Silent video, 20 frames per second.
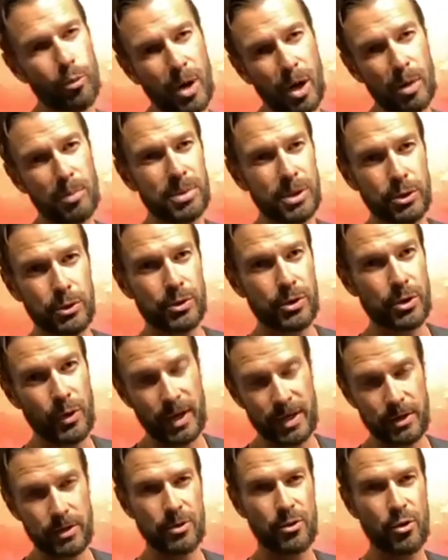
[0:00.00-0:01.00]
blue, though I
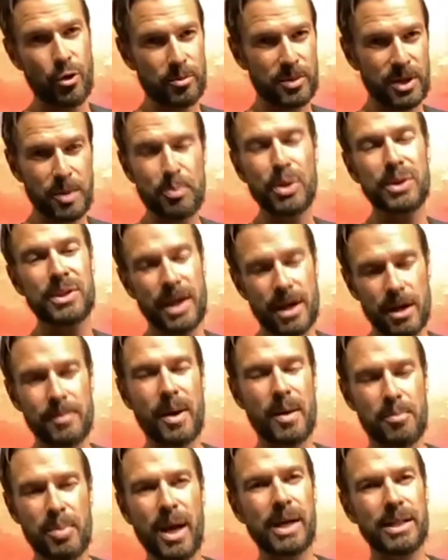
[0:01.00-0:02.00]
don't normally put that on my
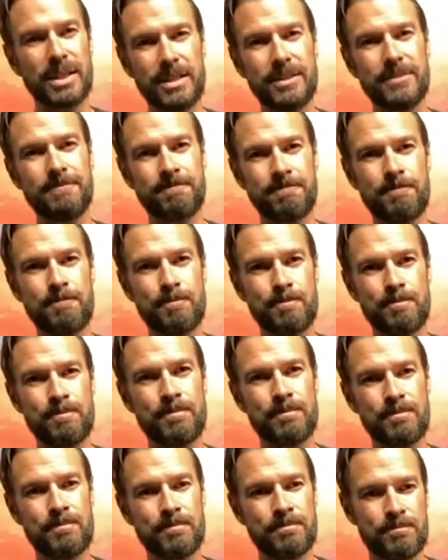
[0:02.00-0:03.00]
palette.
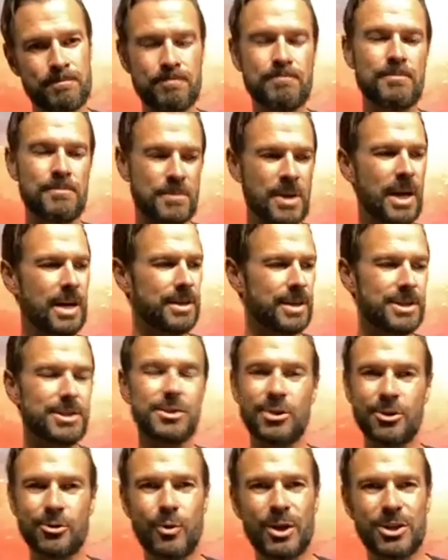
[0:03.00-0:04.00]
Yeah, that's a
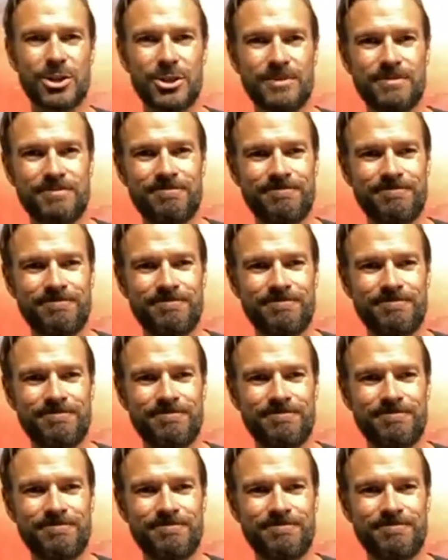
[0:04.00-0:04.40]
good question.